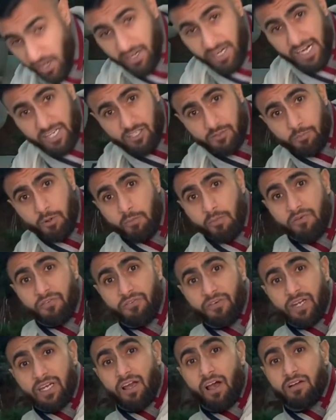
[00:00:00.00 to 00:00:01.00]
I can actually put my
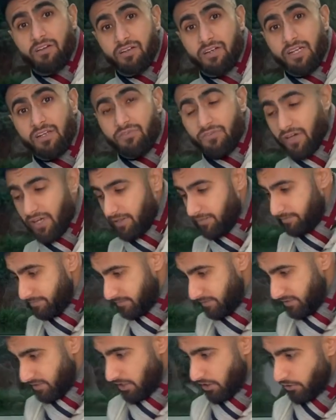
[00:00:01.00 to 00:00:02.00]
feet underneath it.
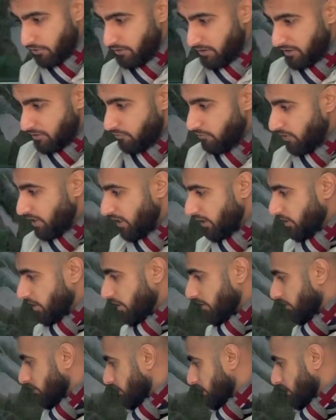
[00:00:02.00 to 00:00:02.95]
So really good.